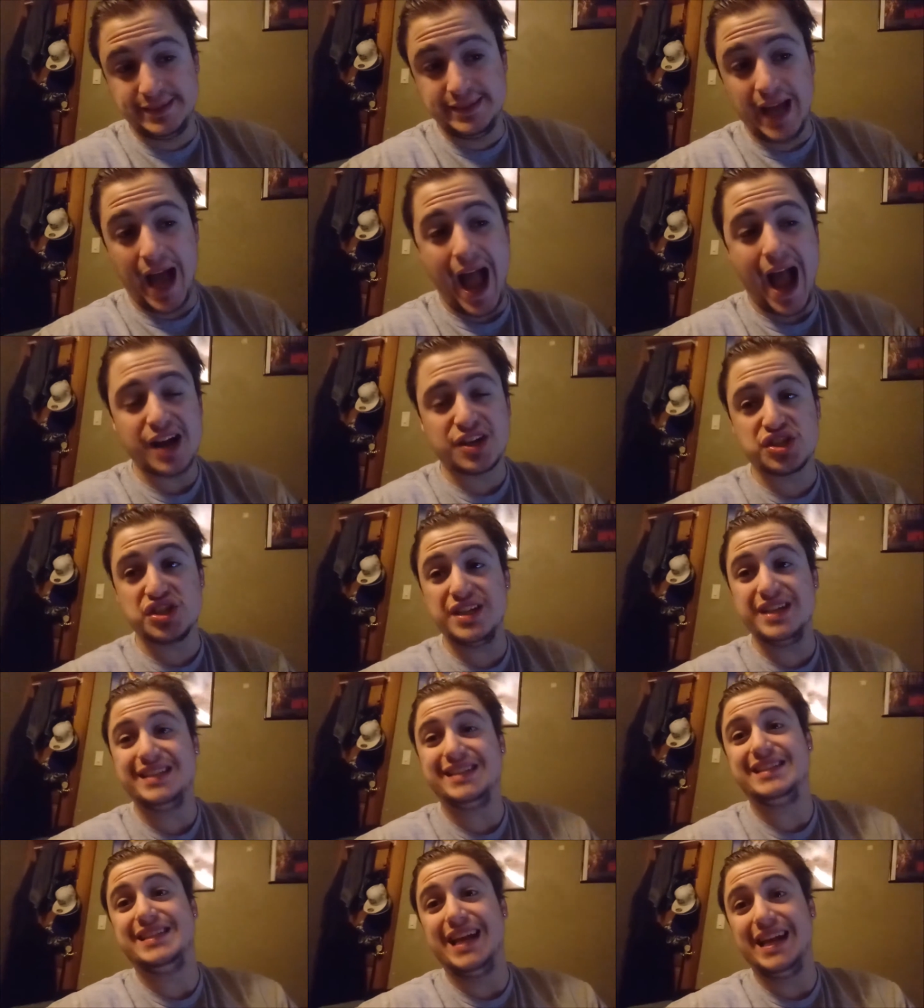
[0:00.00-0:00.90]
I
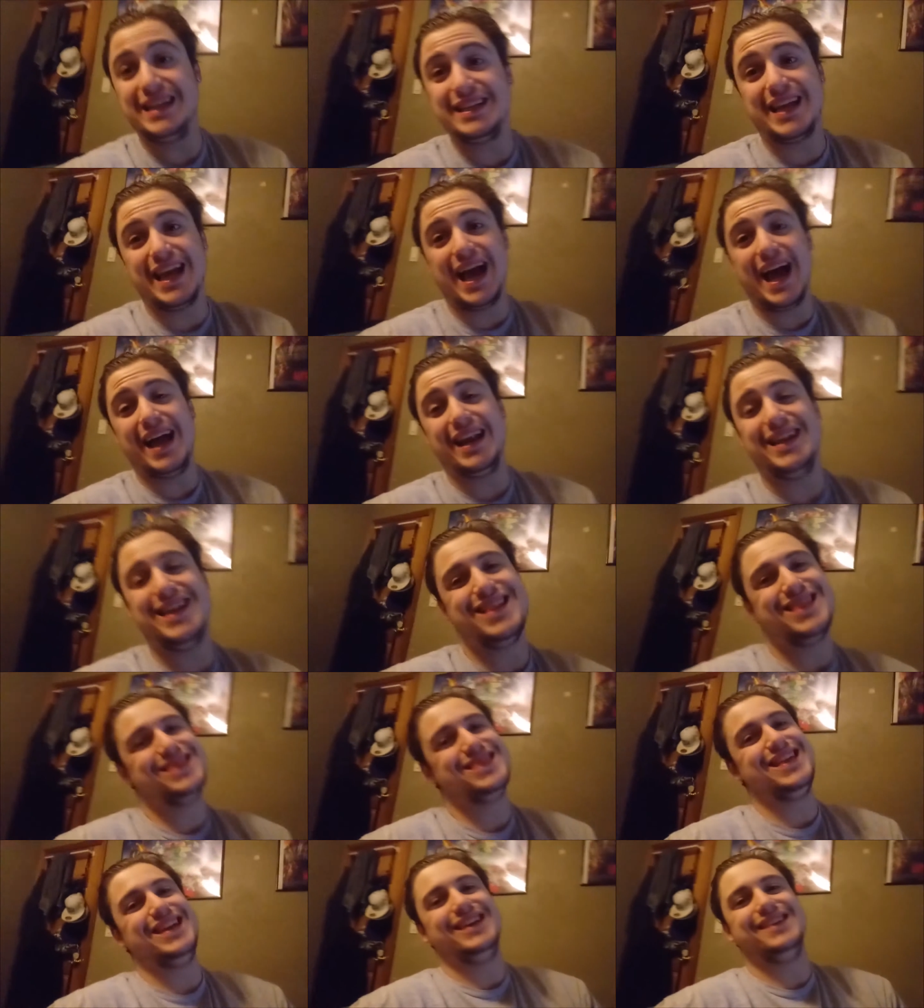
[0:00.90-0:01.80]
actually did get
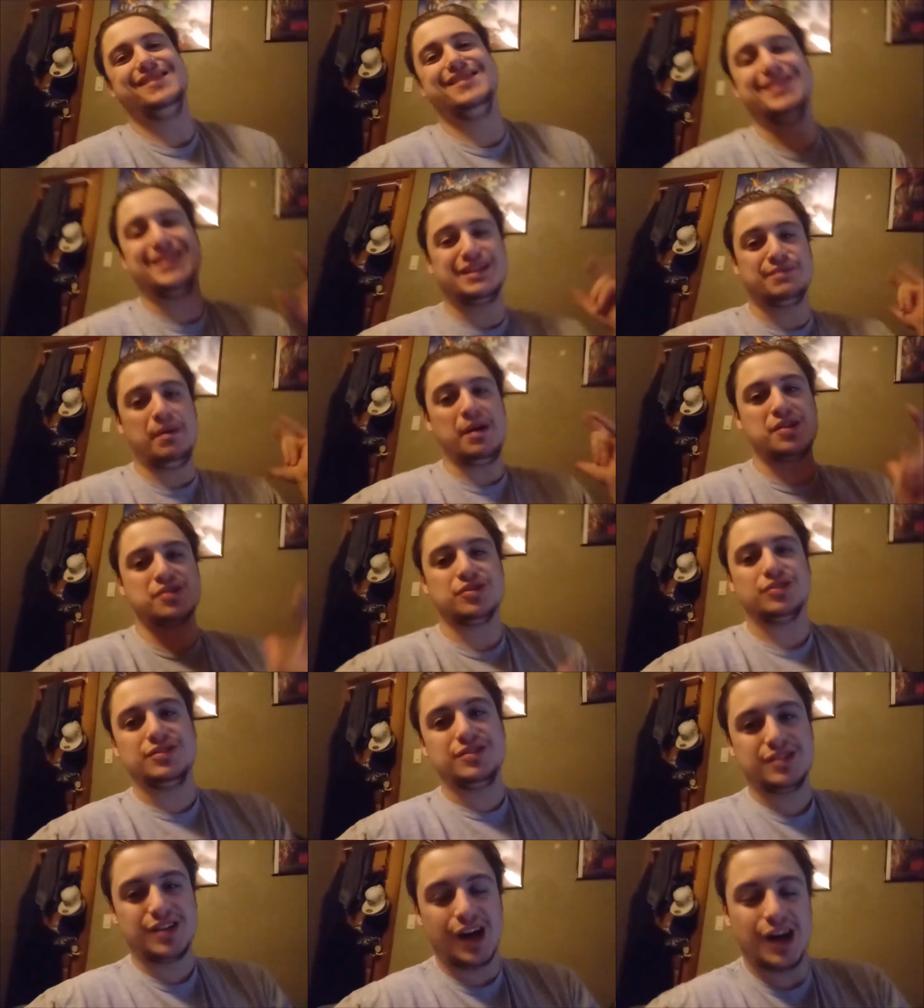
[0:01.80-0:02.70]
the
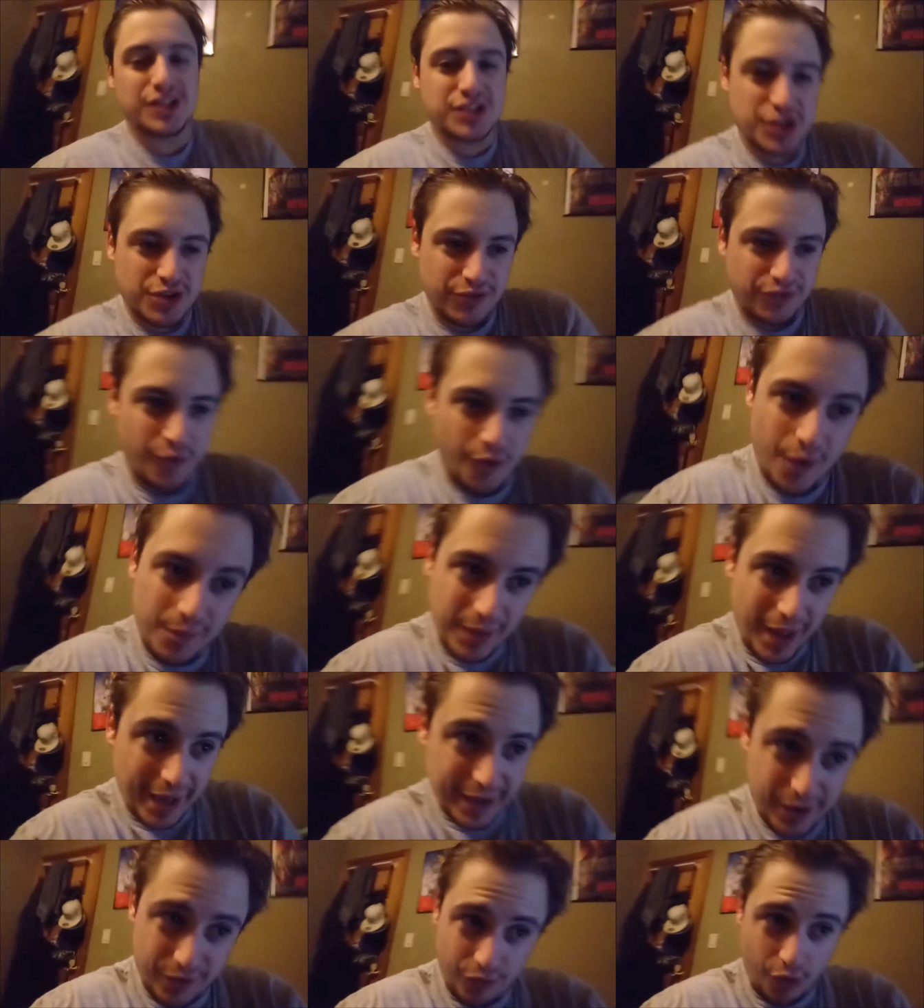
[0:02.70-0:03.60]
special Dusk form
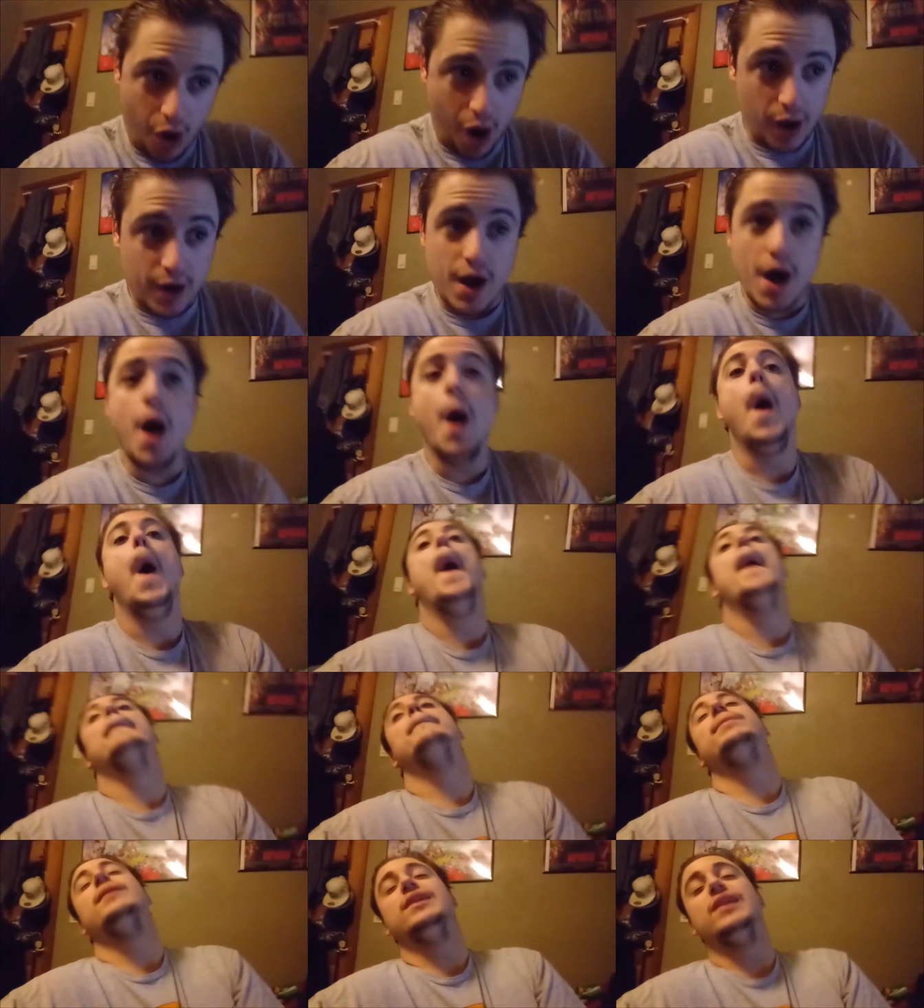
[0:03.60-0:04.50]
Lycanroc,
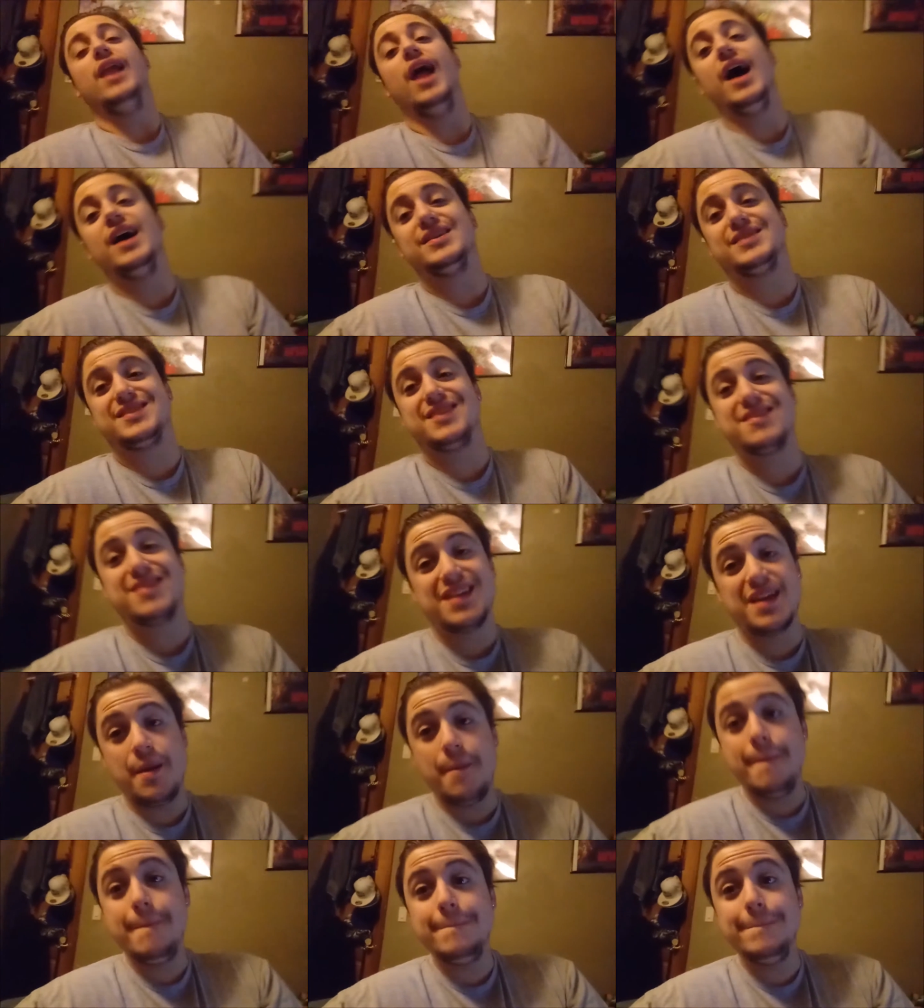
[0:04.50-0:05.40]
plus
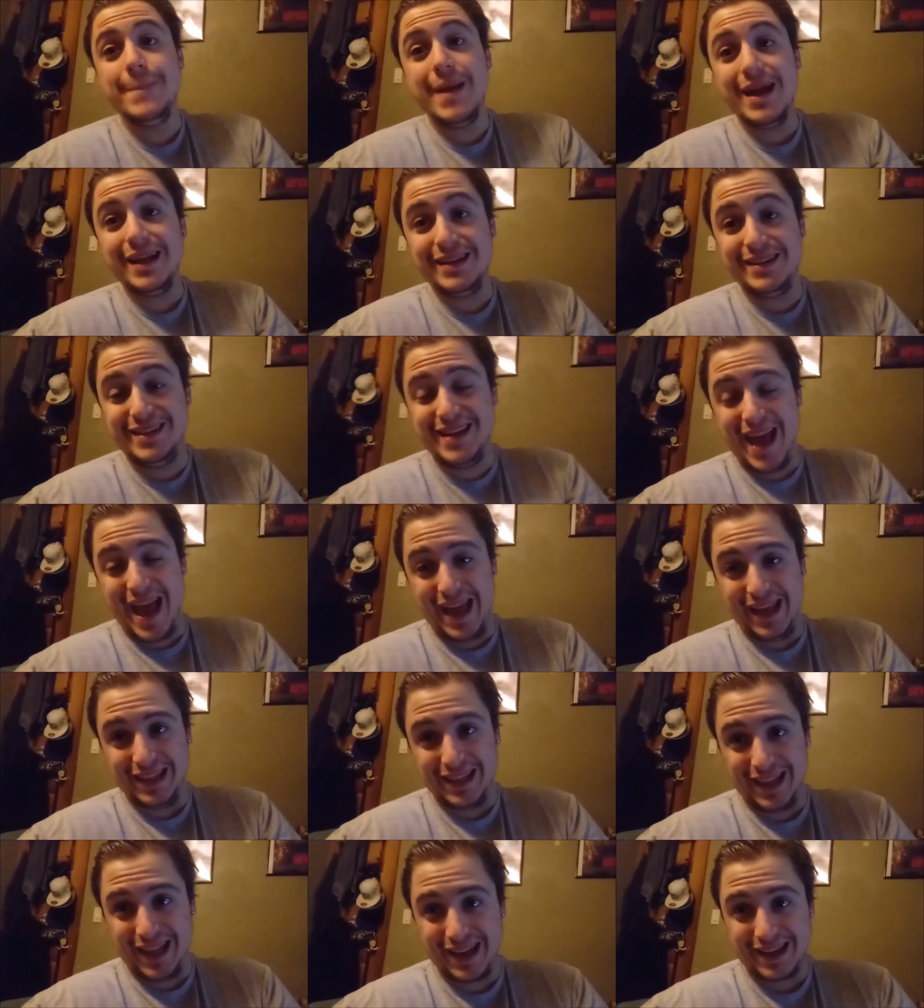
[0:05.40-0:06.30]
the
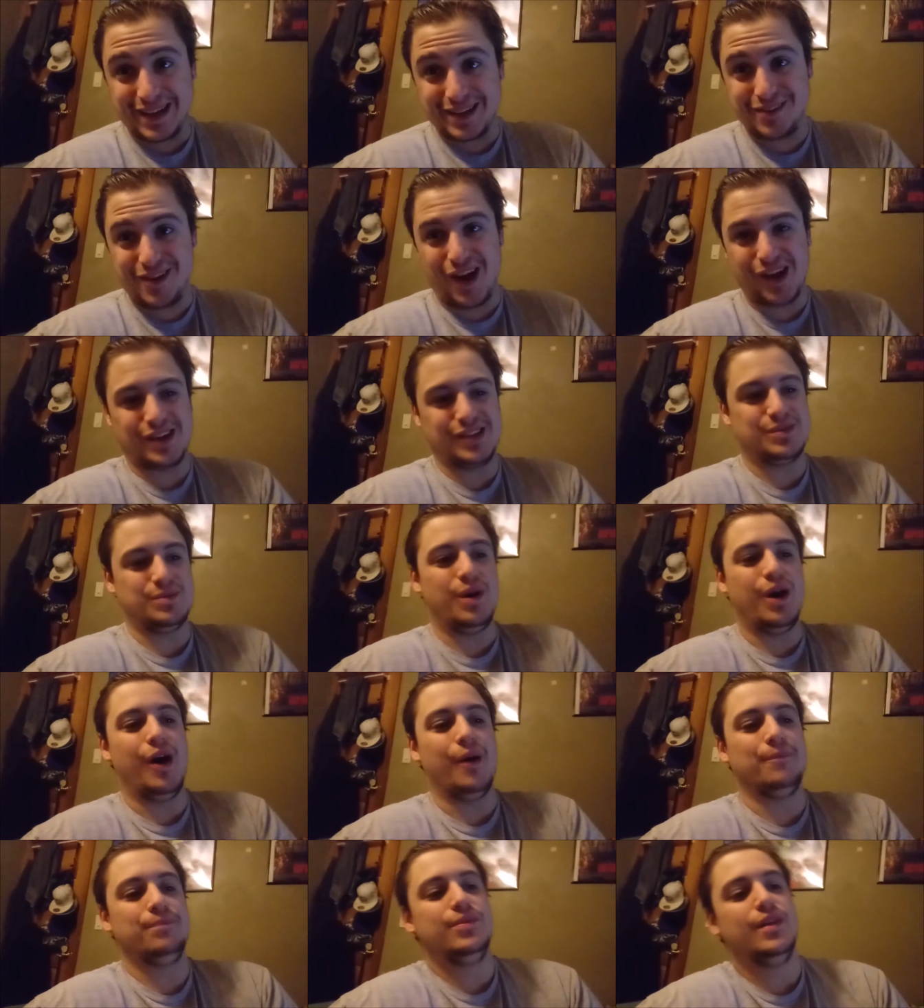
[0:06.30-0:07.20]
midday Lycanroc as
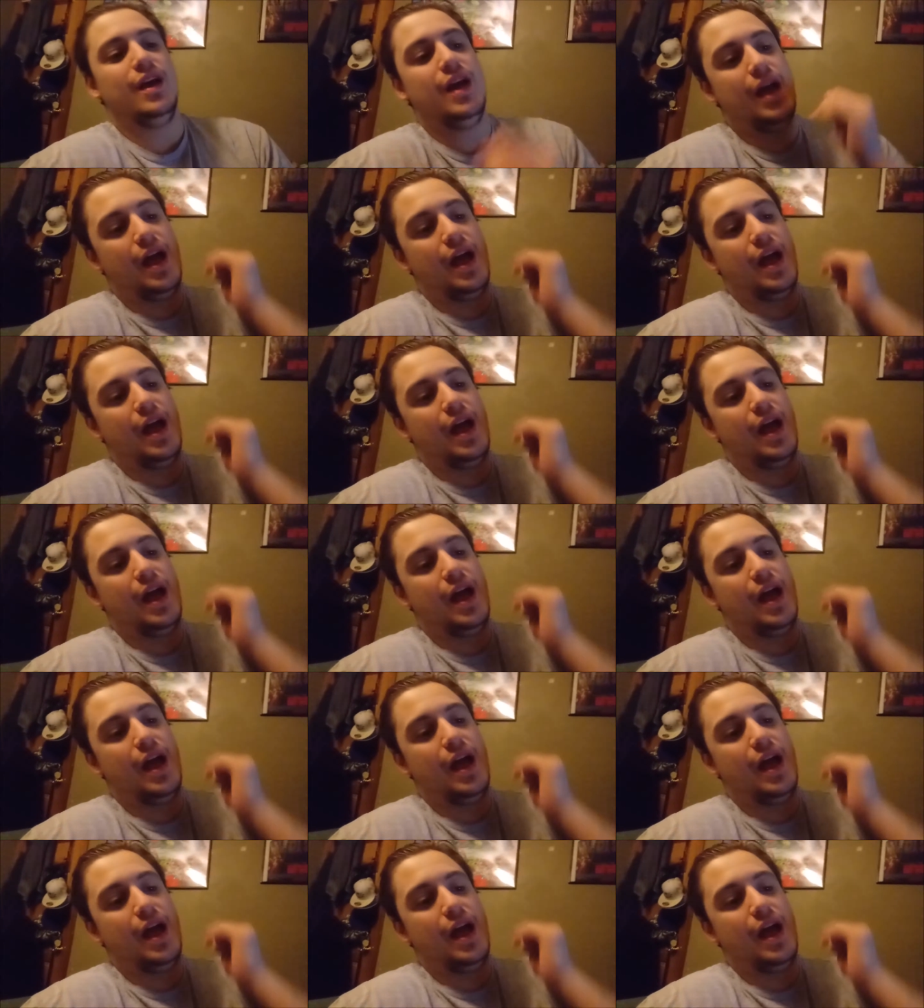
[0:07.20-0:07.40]
well.